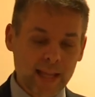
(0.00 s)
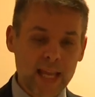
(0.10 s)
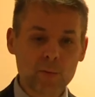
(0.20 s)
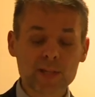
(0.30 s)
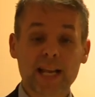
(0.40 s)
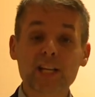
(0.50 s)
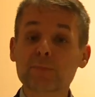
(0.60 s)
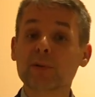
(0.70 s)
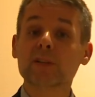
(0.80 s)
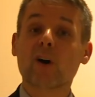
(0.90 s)
He was an
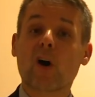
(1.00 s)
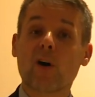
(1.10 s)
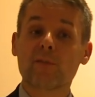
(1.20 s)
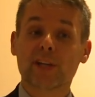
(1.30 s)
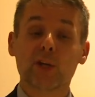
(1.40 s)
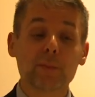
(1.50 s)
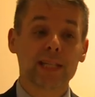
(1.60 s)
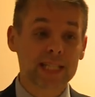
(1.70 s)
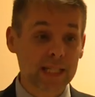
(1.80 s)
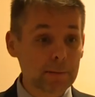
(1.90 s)
expert of
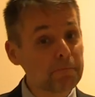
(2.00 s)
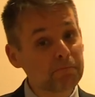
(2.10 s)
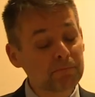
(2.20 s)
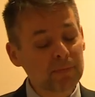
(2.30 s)
ecumenism,